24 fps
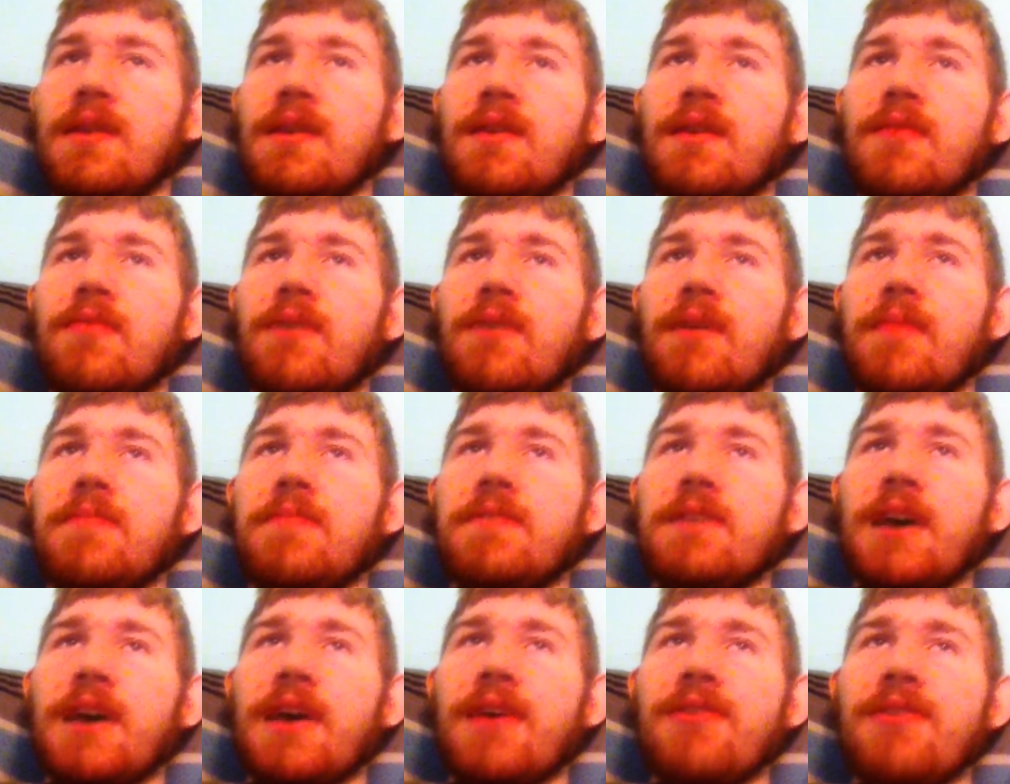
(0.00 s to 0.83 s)

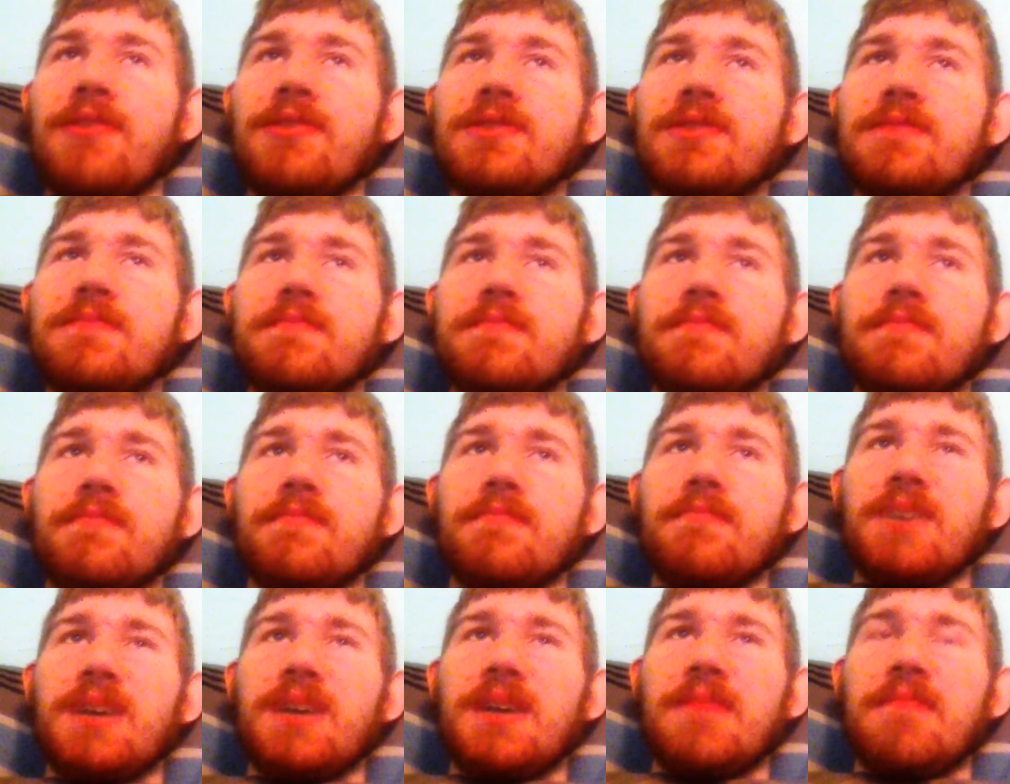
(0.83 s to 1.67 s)
reptiles,
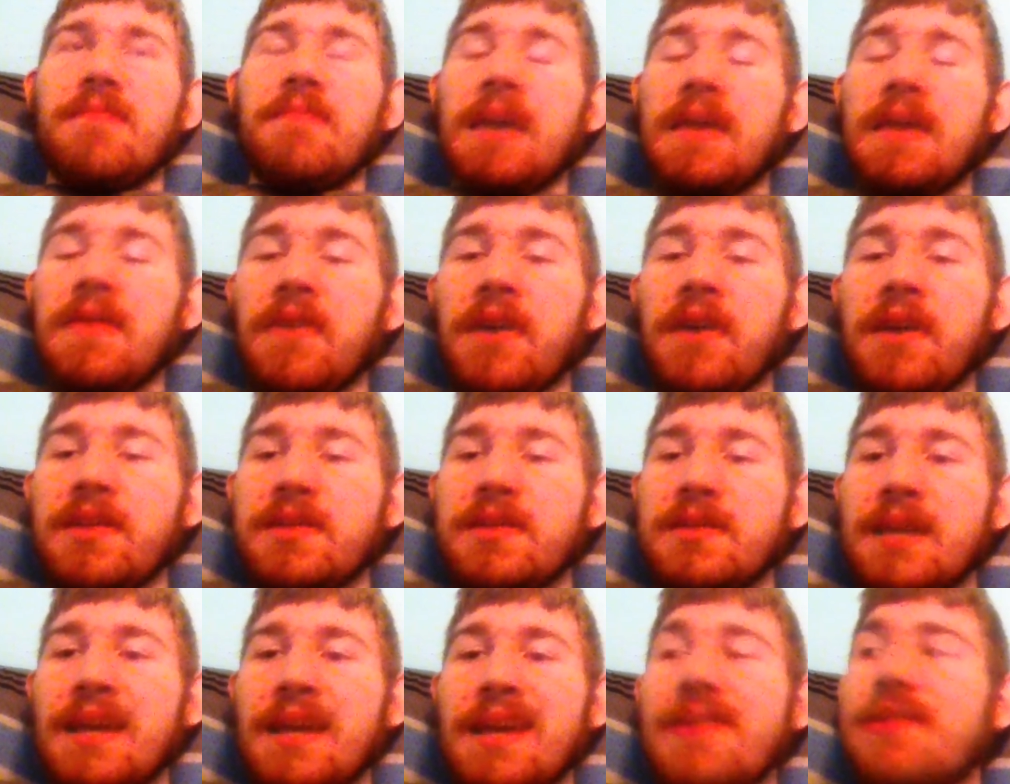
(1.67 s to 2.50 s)
but mainly
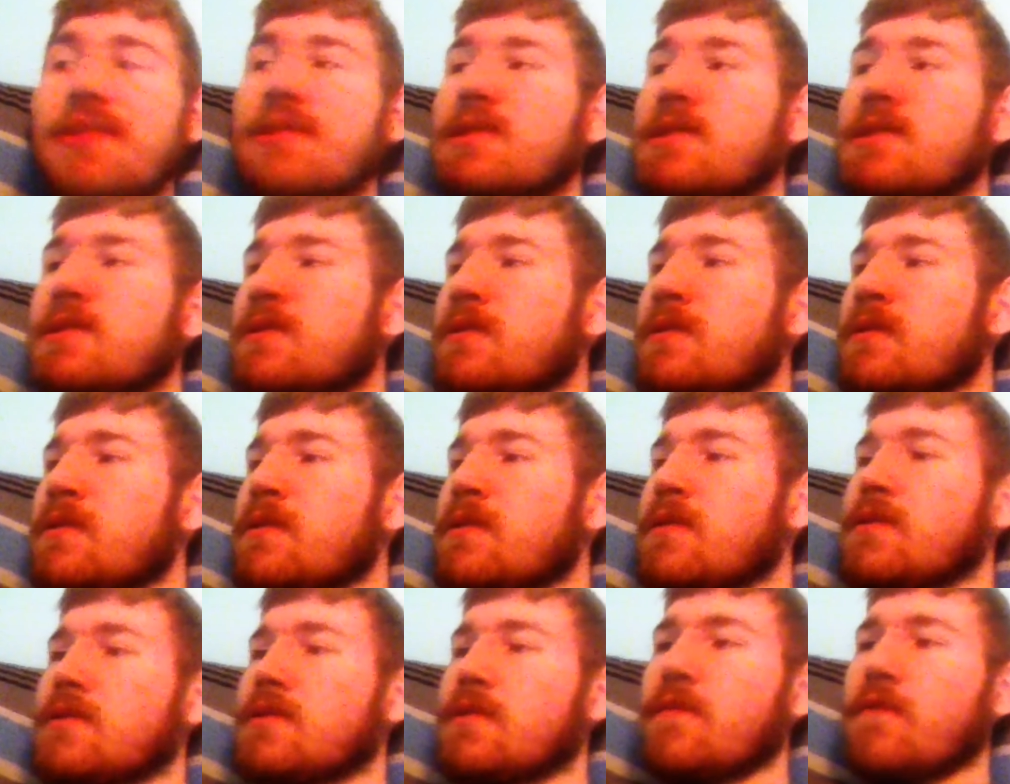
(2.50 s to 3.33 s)
snakes
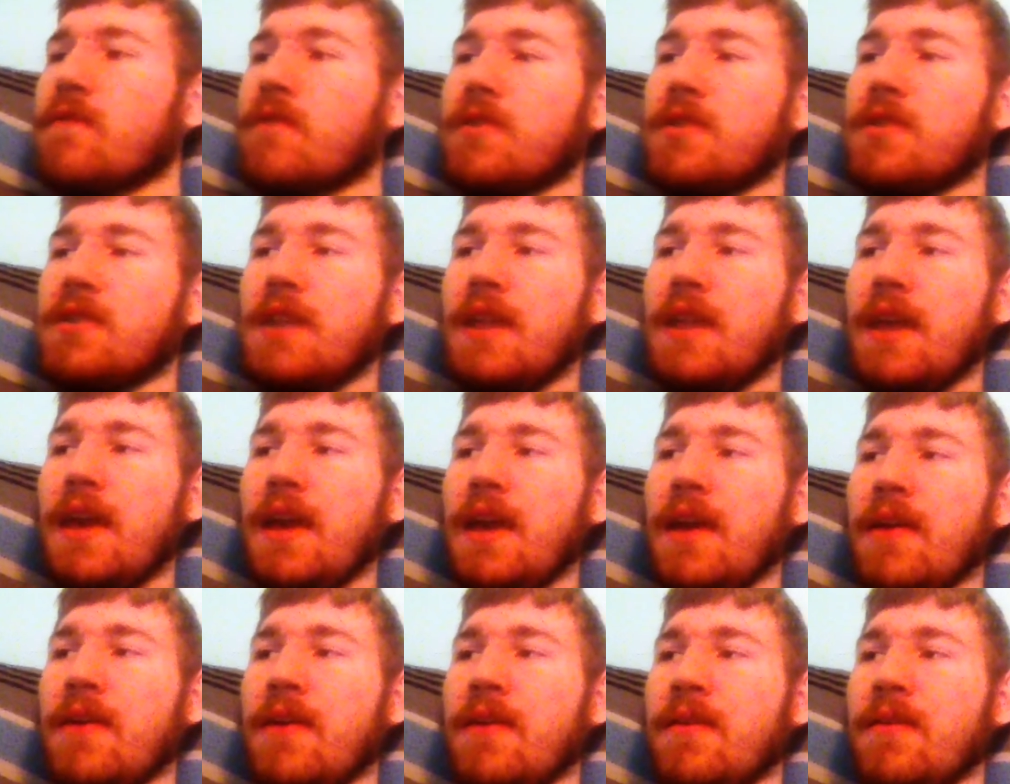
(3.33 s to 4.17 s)
for
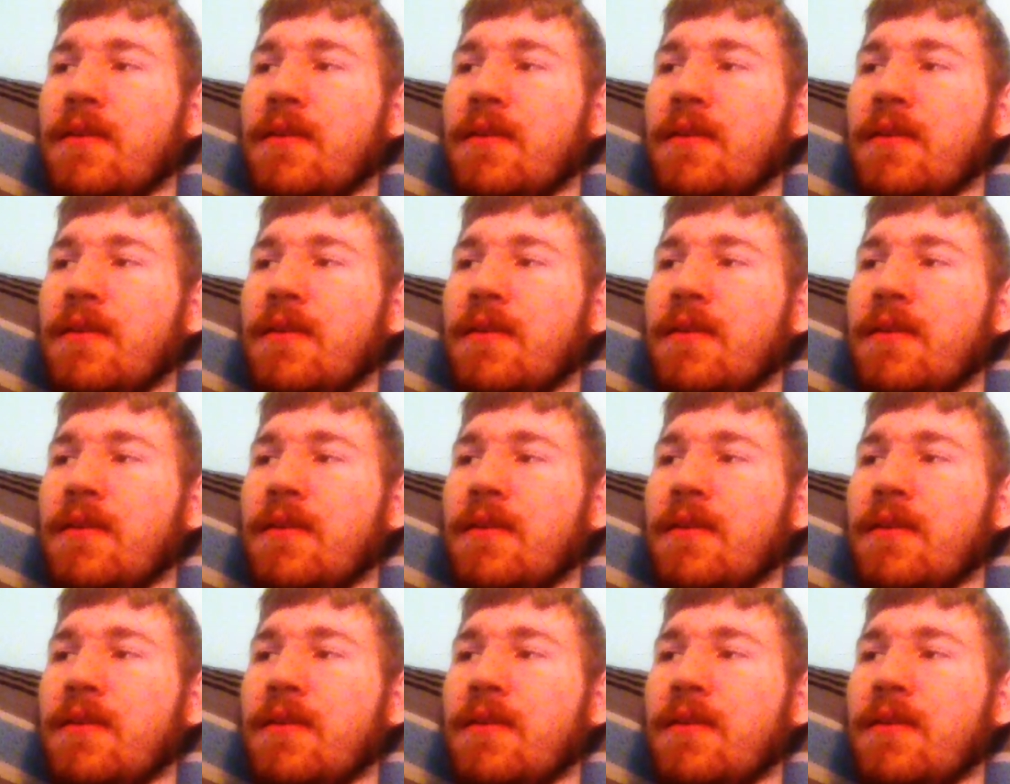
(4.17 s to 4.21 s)
today.